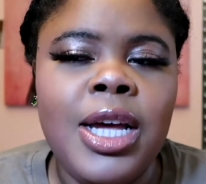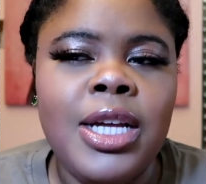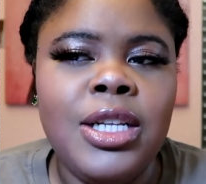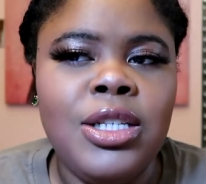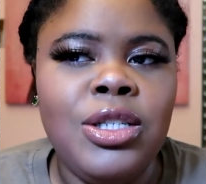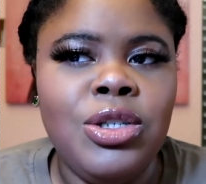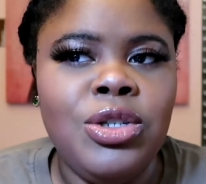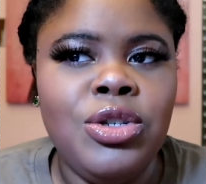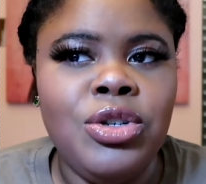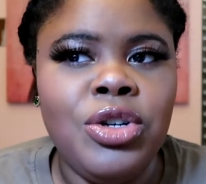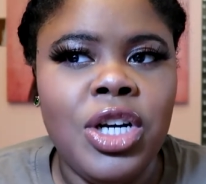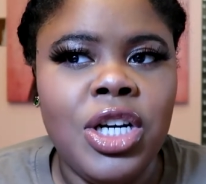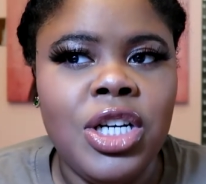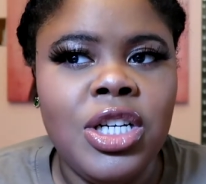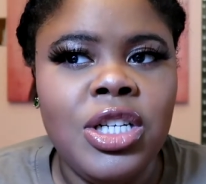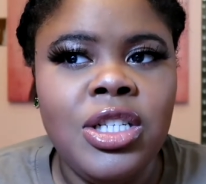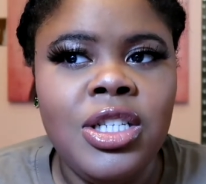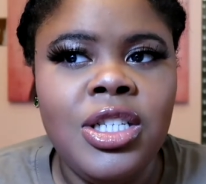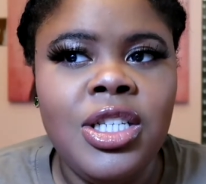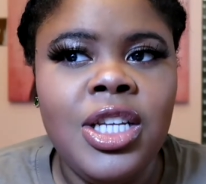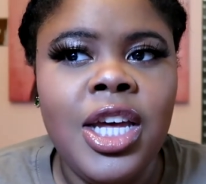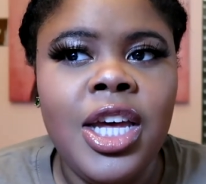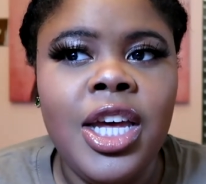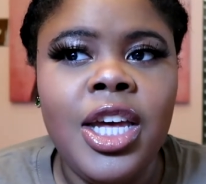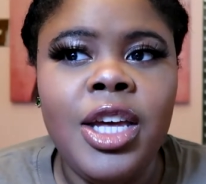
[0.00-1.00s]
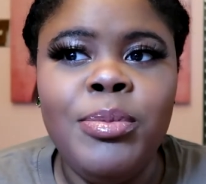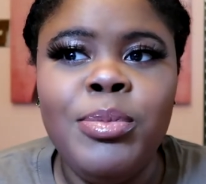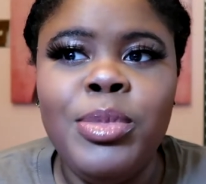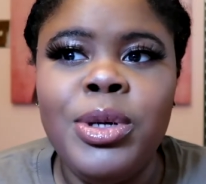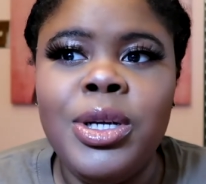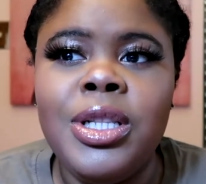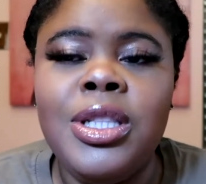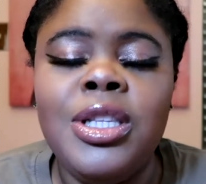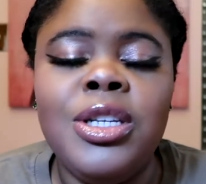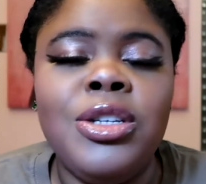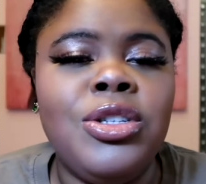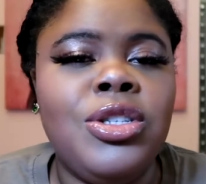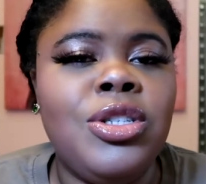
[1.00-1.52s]
as the directions say
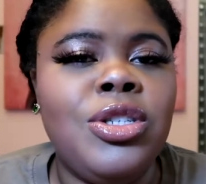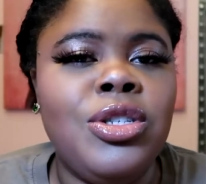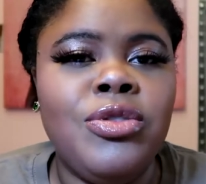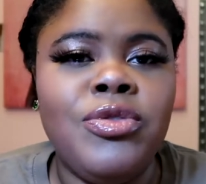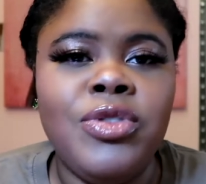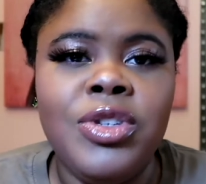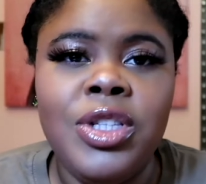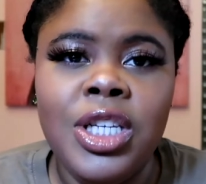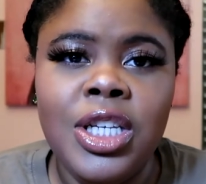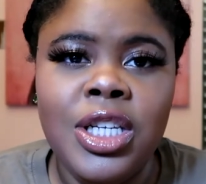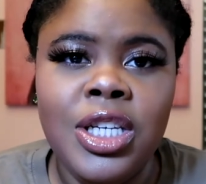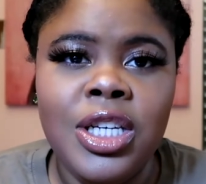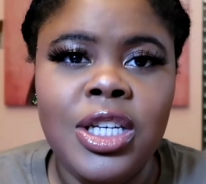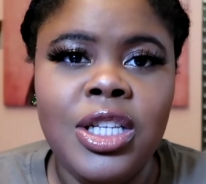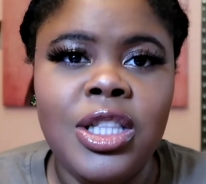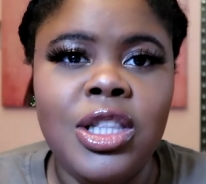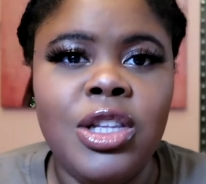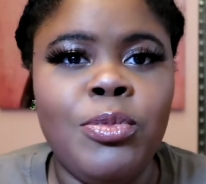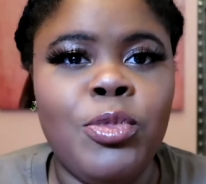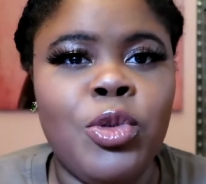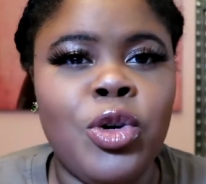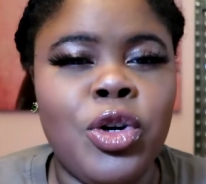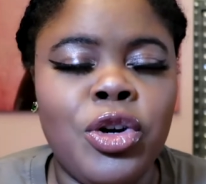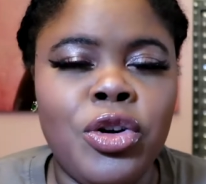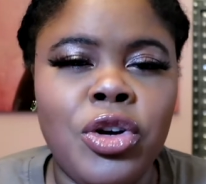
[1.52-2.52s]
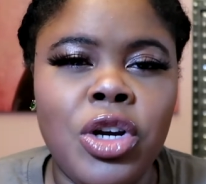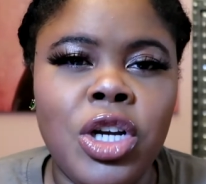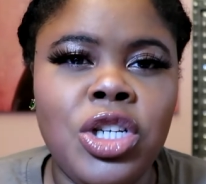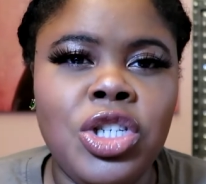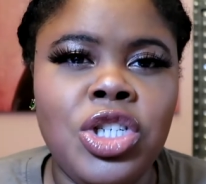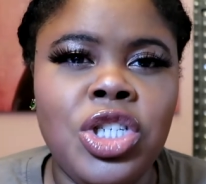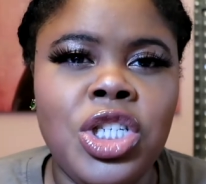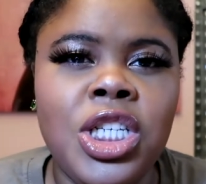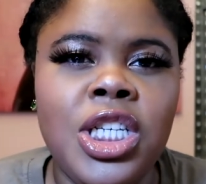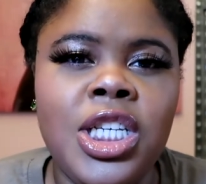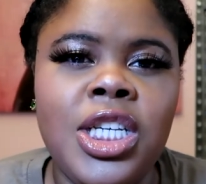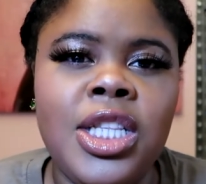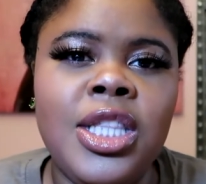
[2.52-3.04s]
but they're still really good they're more
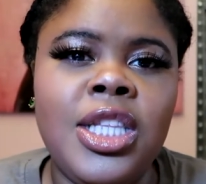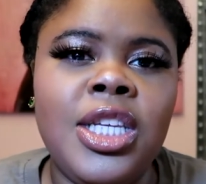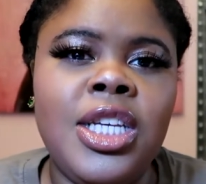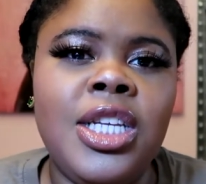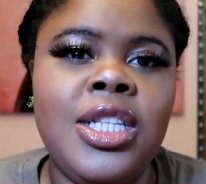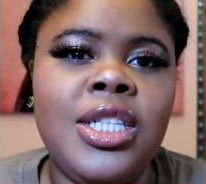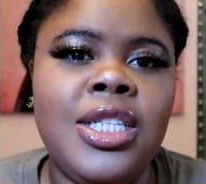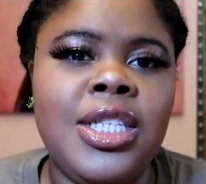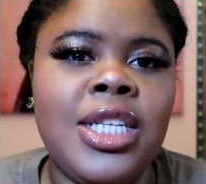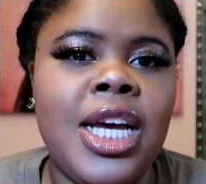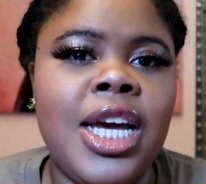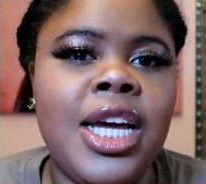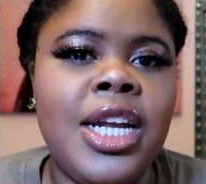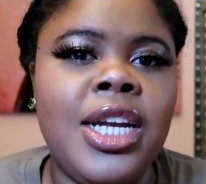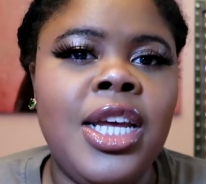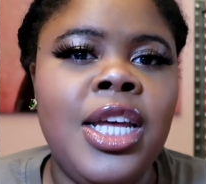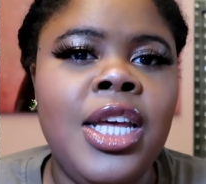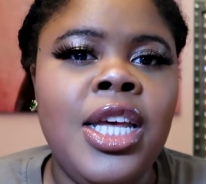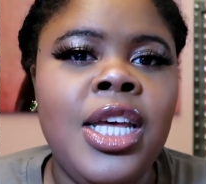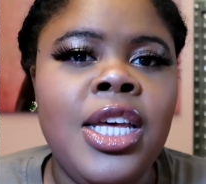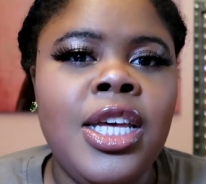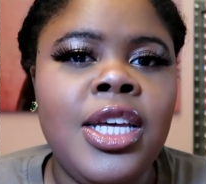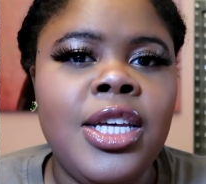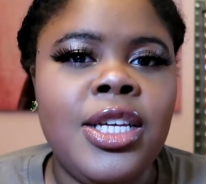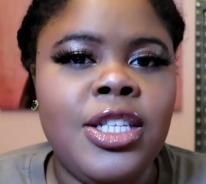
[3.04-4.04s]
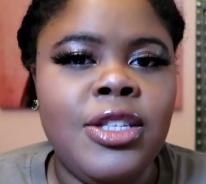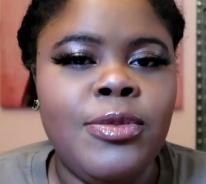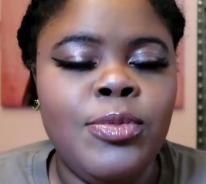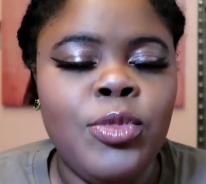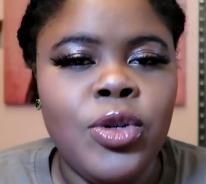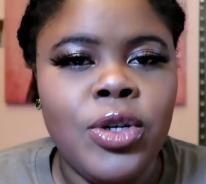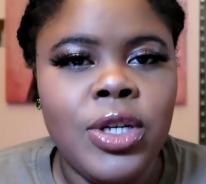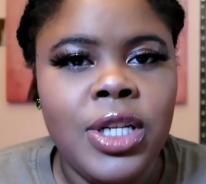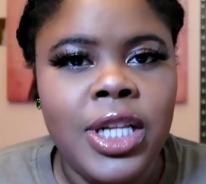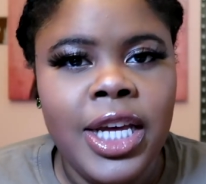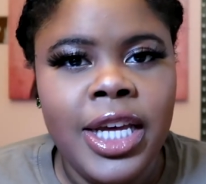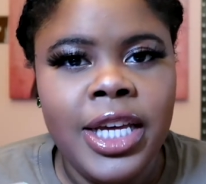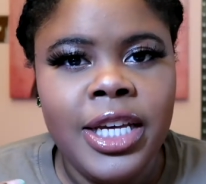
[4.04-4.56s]
crunchy and the inside is
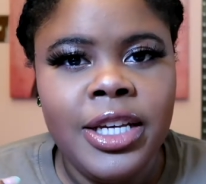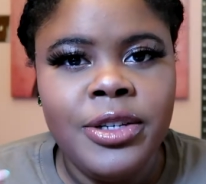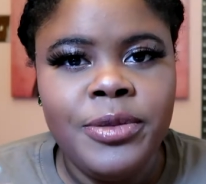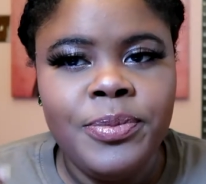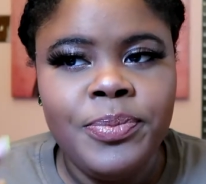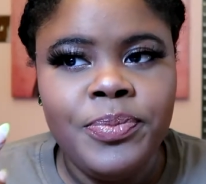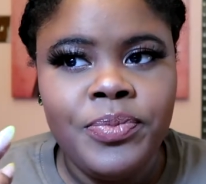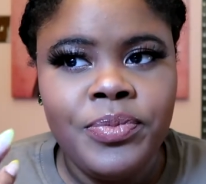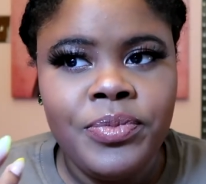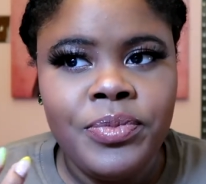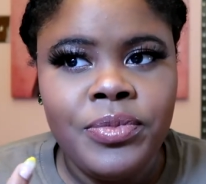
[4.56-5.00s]
more like